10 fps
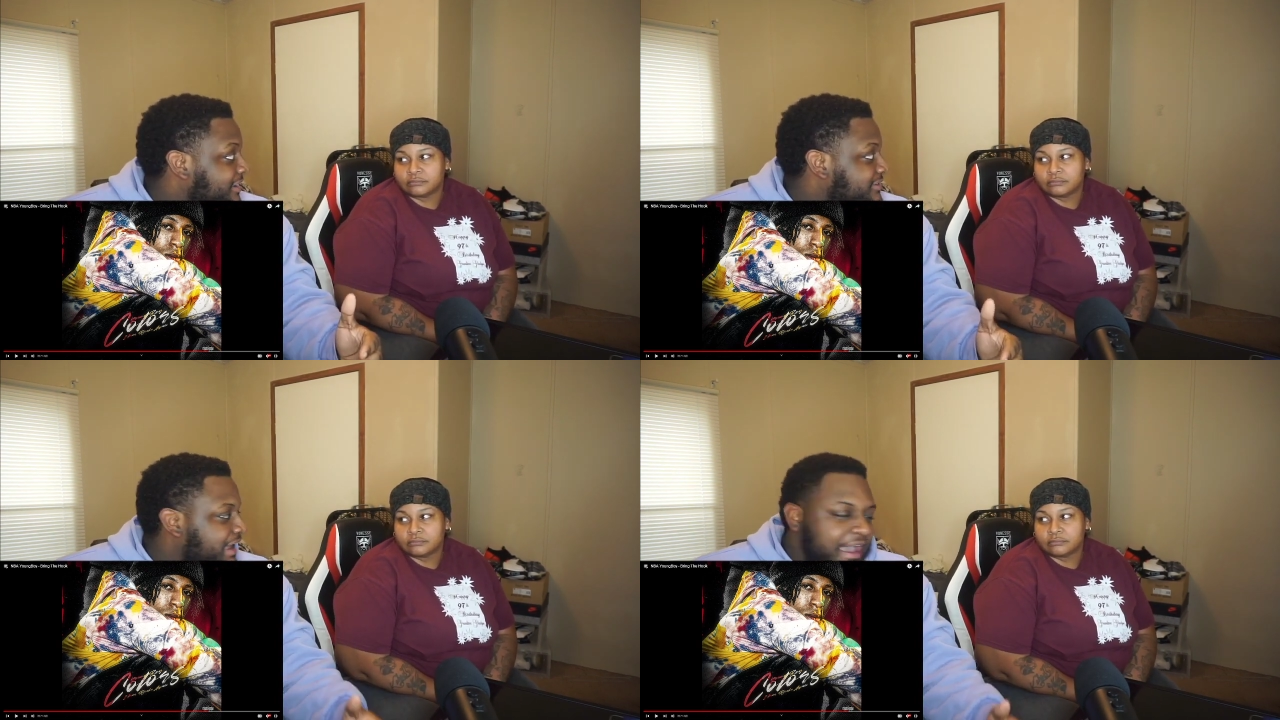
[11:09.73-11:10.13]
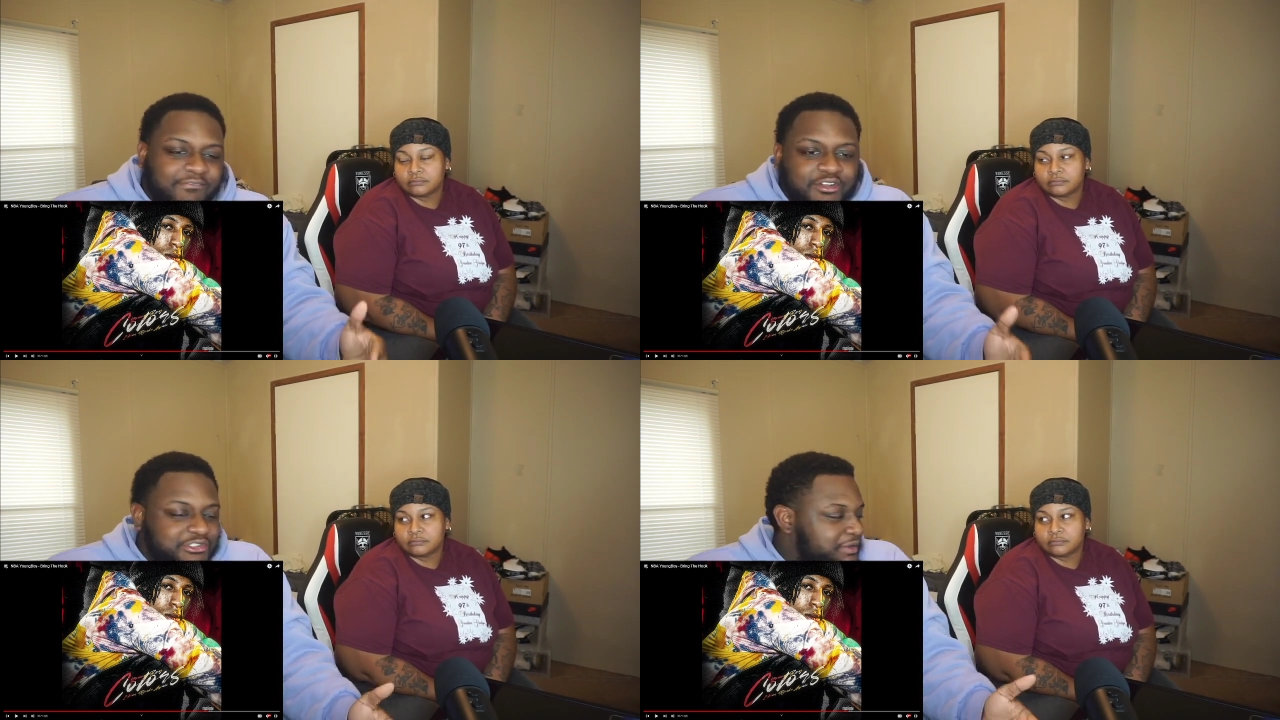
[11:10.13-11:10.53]
Speaker 1: So I have
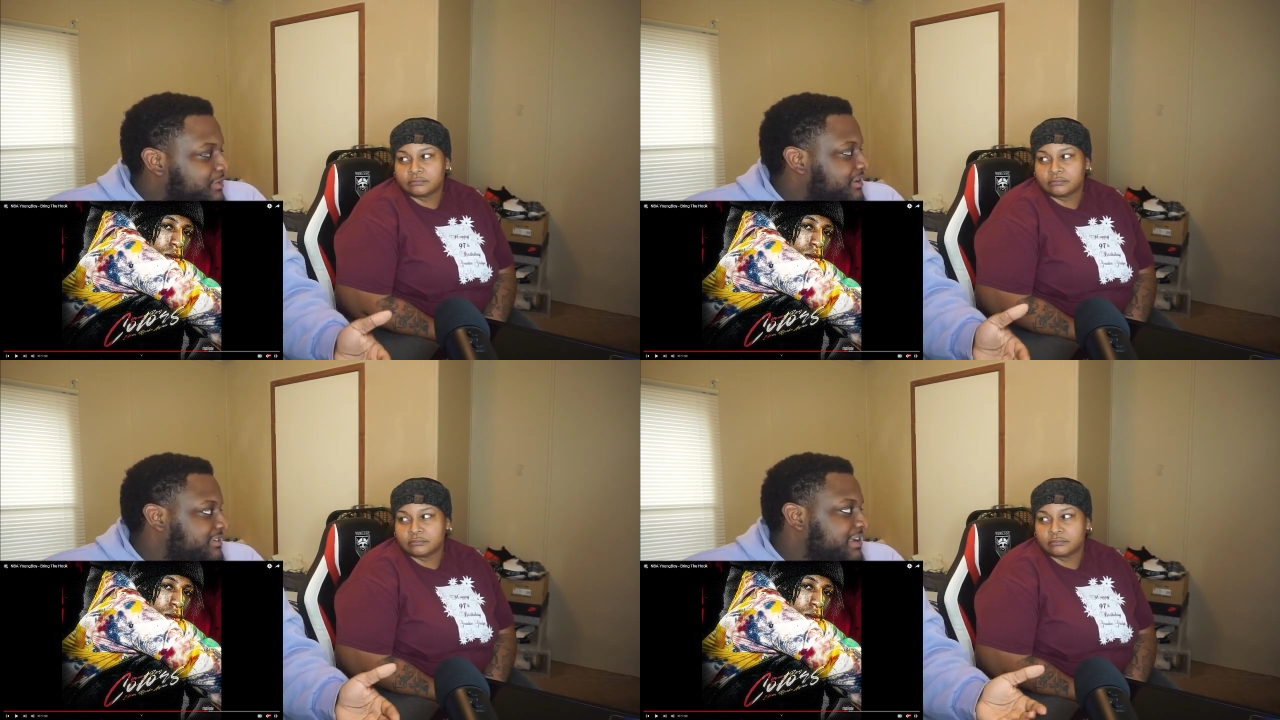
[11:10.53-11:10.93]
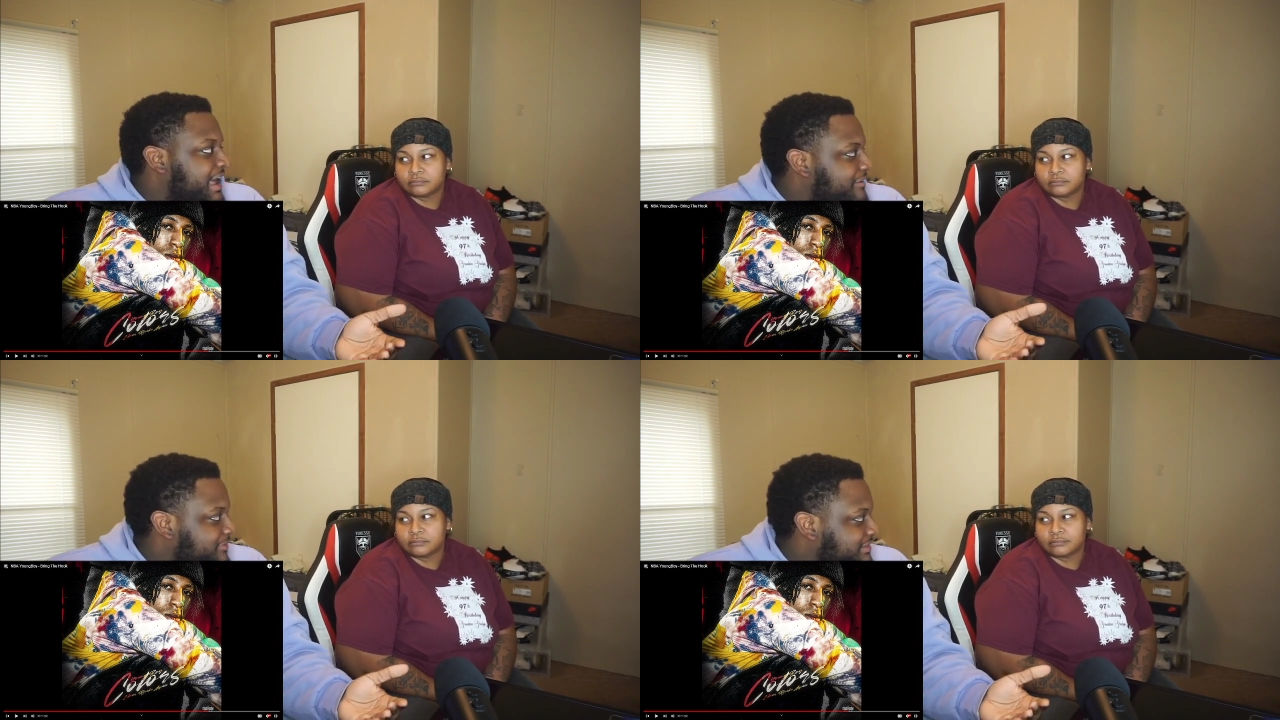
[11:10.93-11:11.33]
no choice but to see
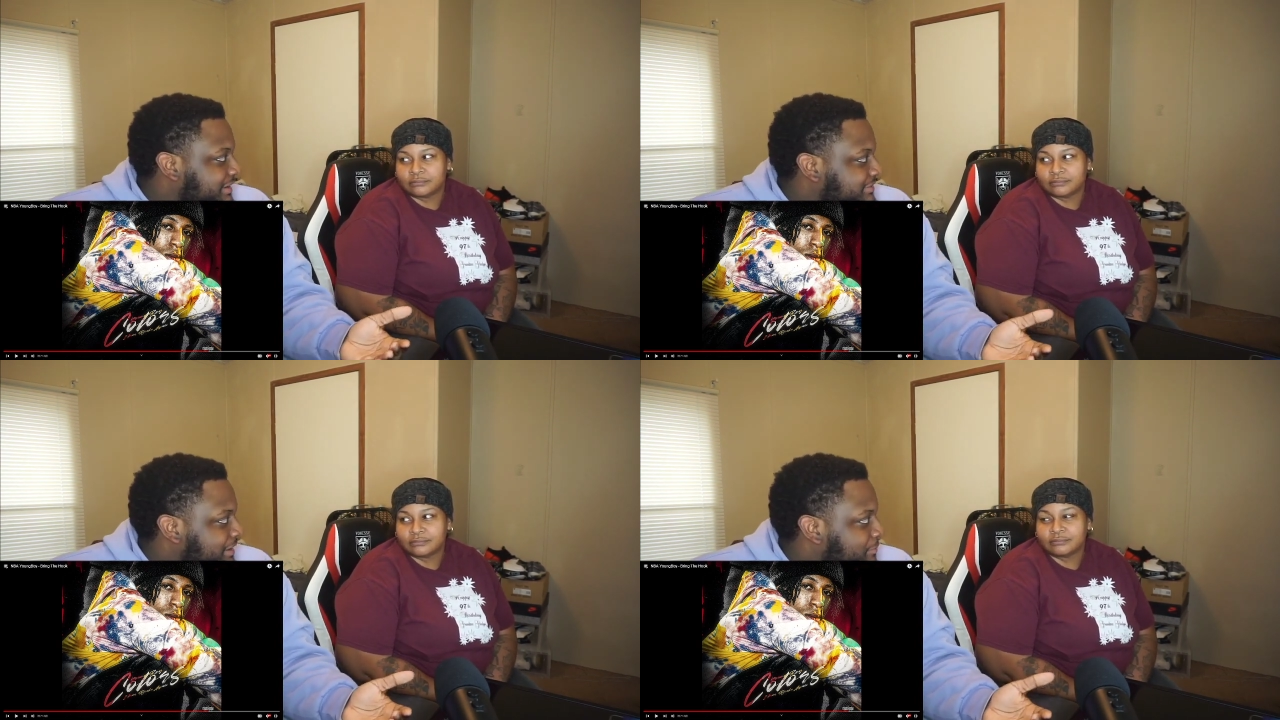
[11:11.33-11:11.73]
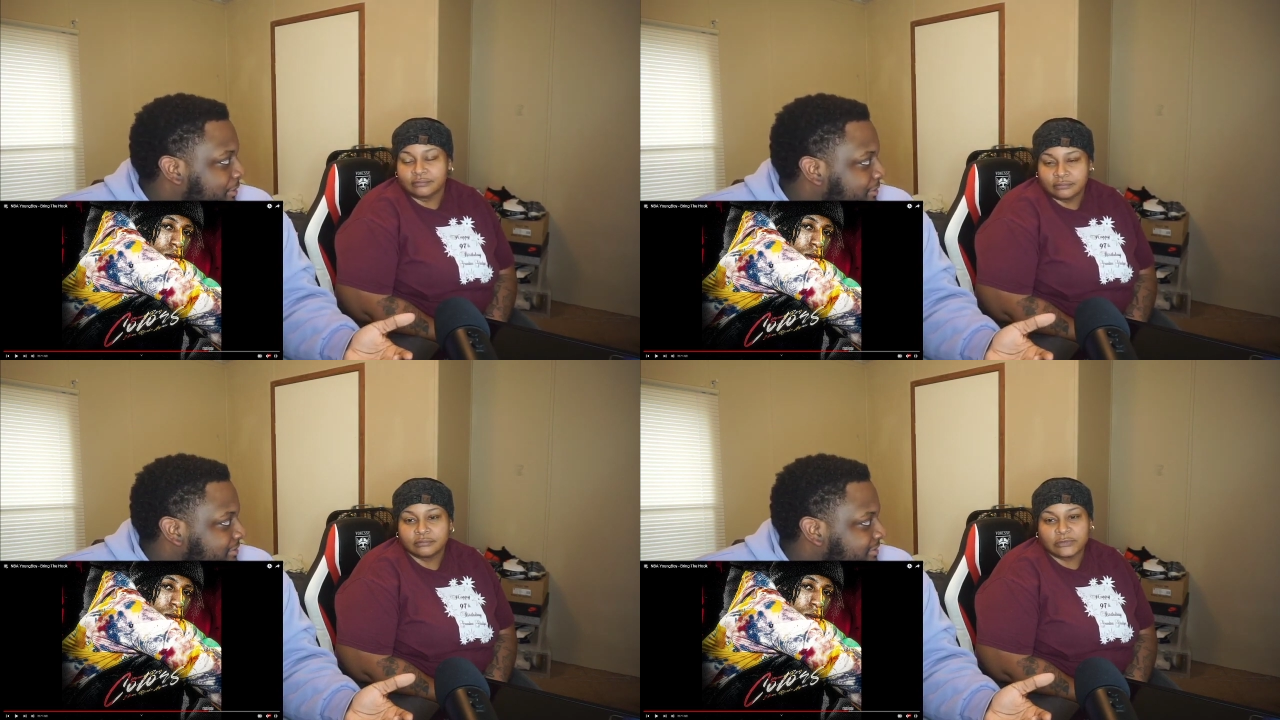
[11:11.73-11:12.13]
half of the stuff they
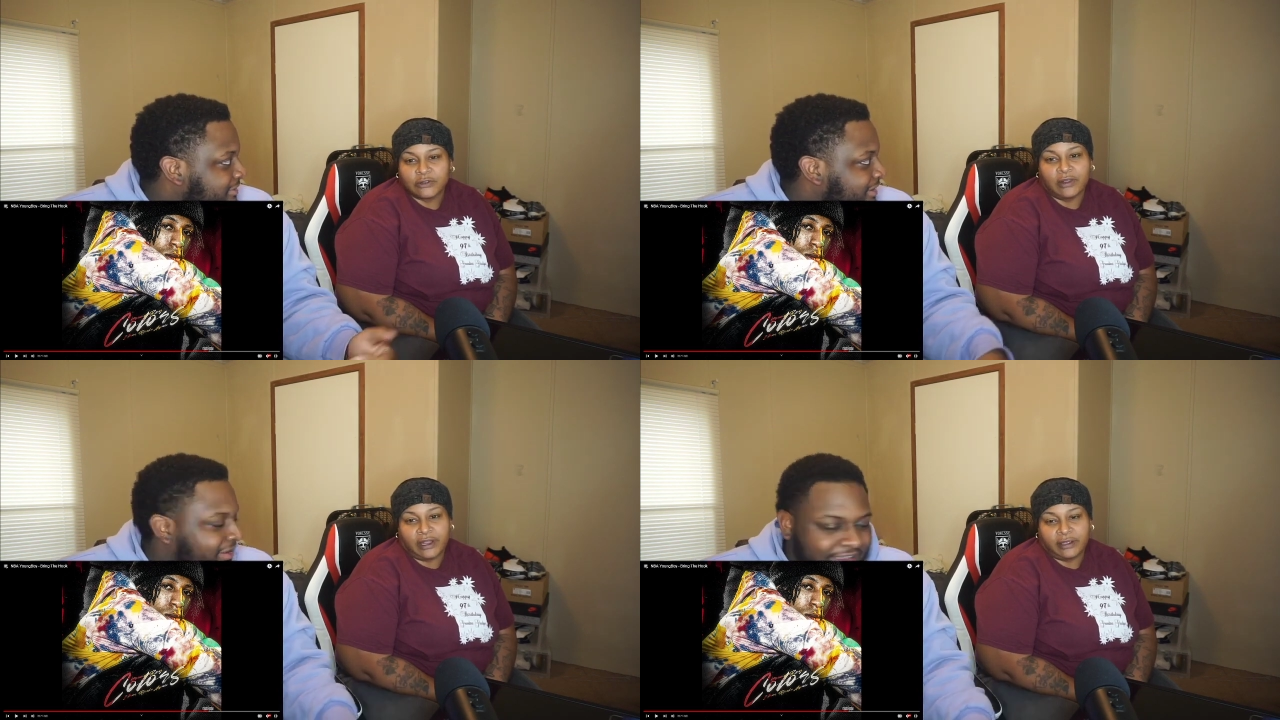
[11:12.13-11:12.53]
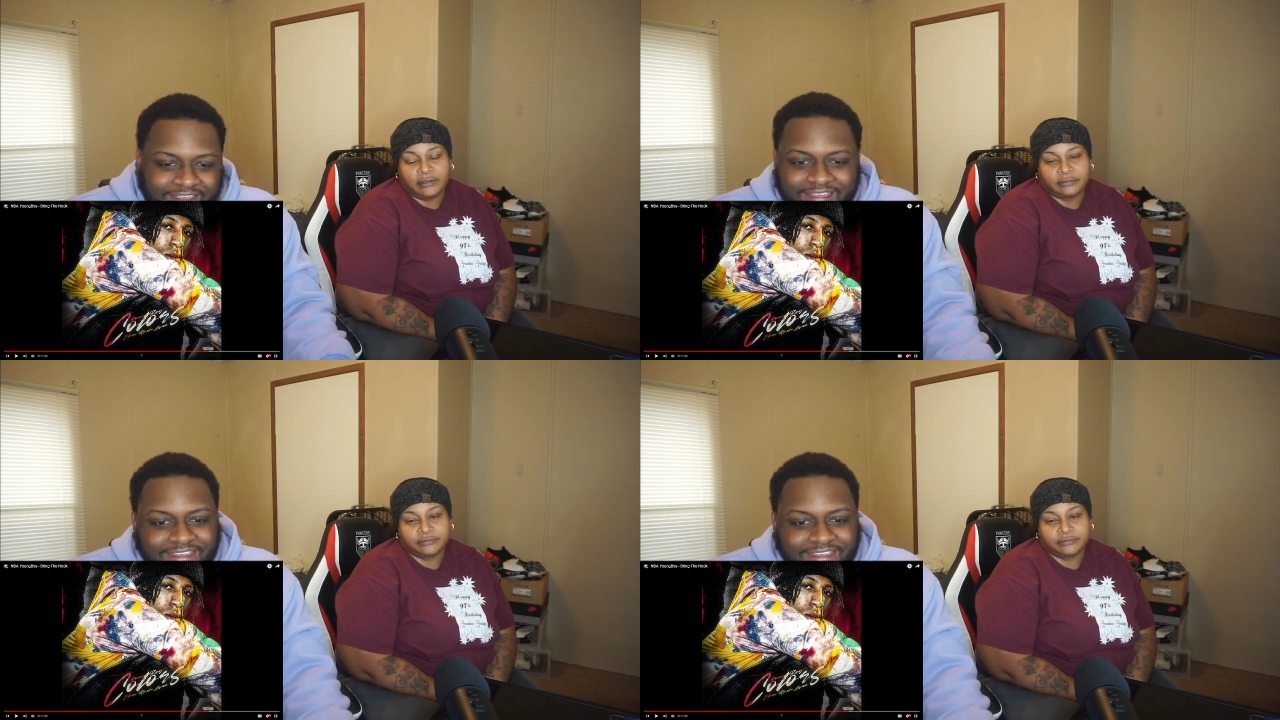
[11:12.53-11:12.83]
post. Right.